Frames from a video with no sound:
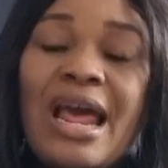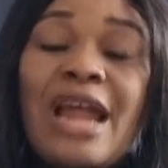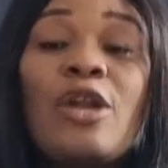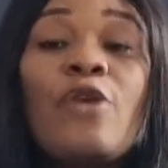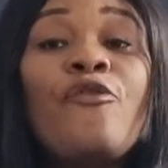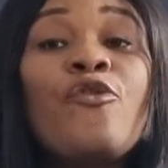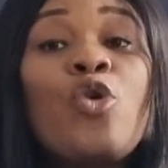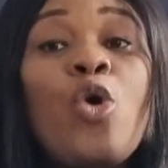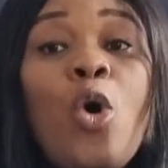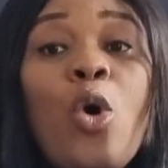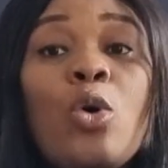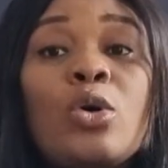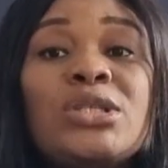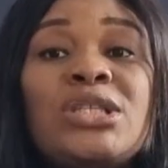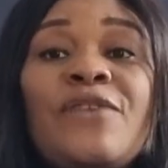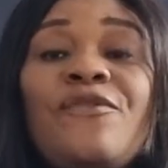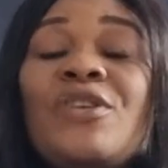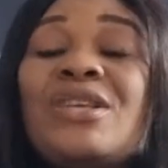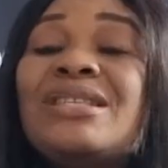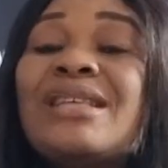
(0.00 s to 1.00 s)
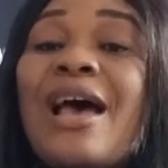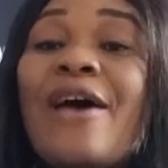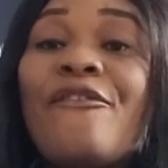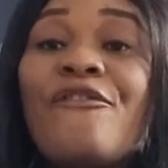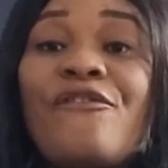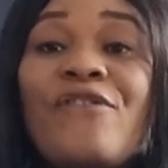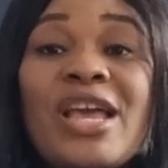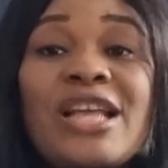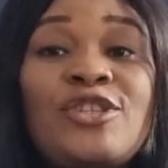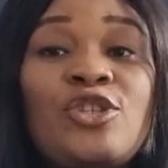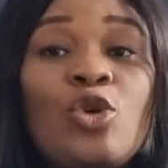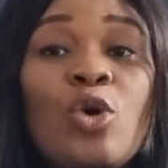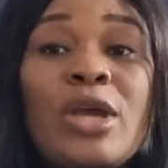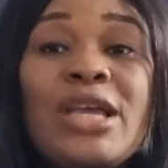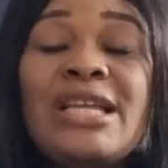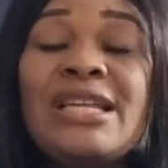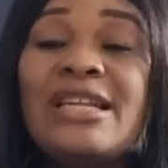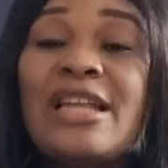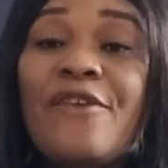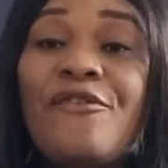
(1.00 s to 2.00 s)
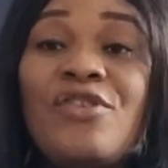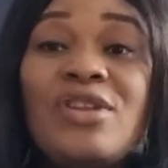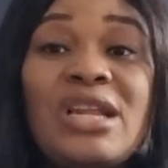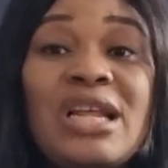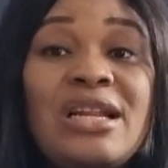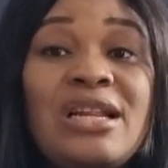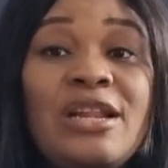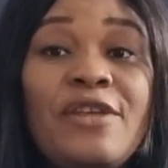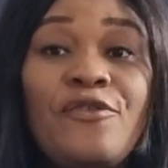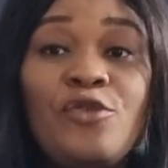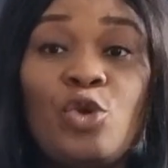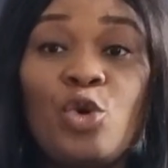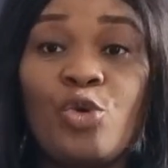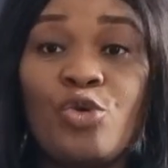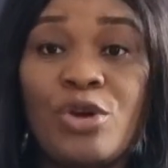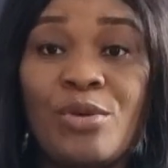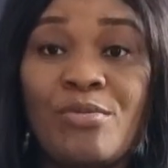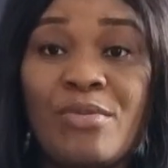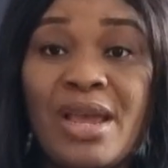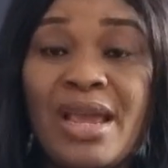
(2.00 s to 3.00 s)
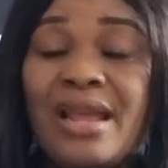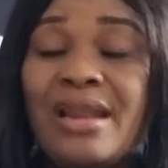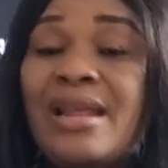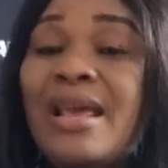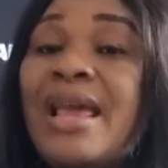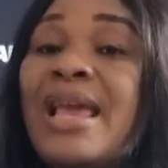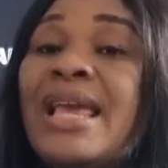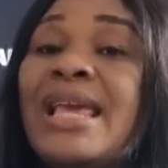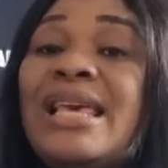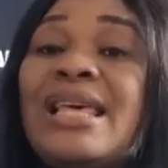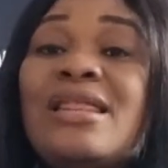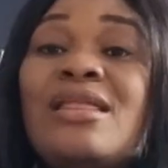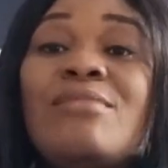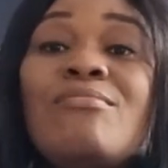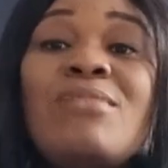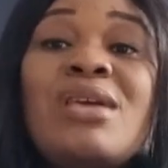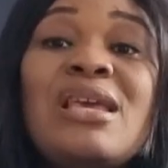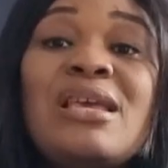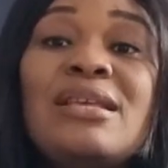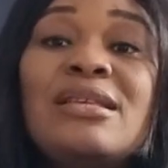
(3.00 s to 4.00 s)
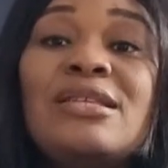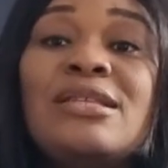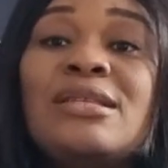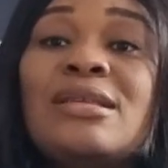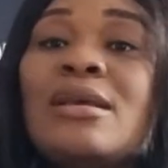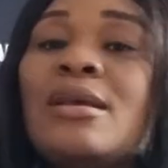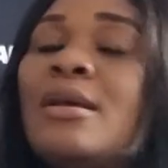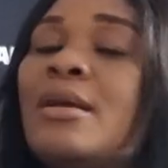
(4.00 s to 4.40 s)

And of course, if it affects your indefinite leave to remain, it means